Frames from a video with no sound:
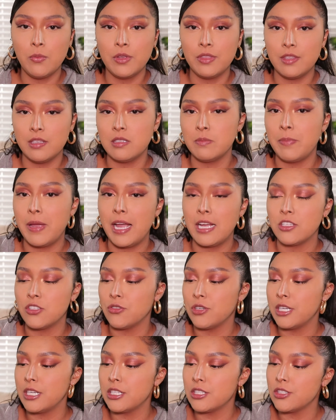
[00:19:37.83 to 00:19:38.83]
with this
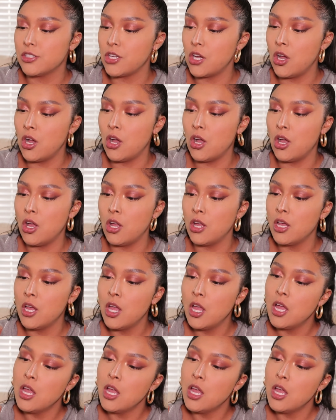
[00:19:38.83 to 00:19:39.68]
Patrick Tall